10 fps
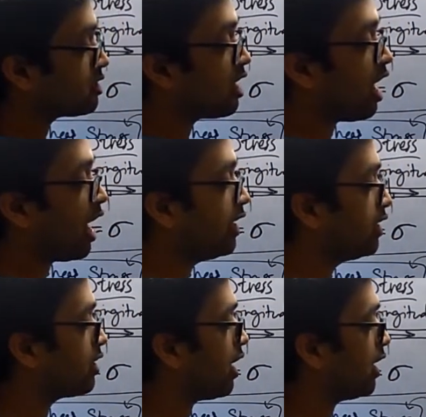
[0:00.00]
is the
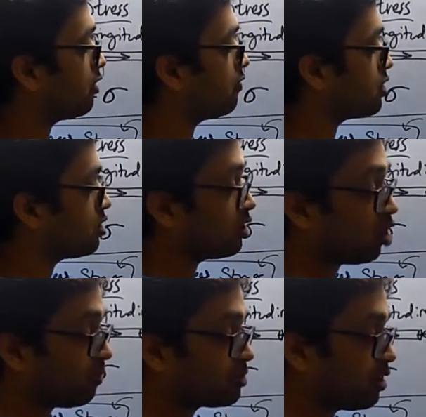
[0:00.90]
height at which the
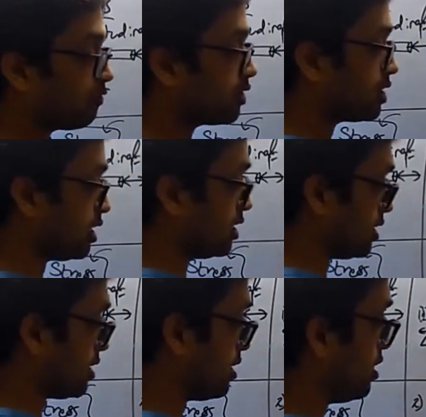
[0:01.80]
top surface
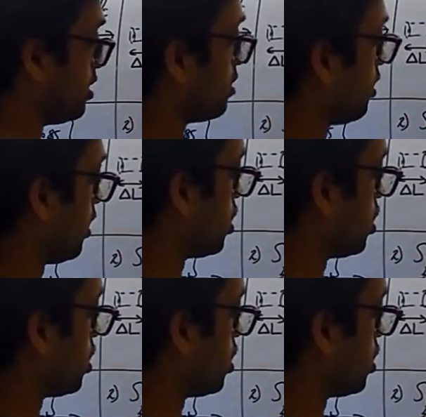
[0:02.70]
is. The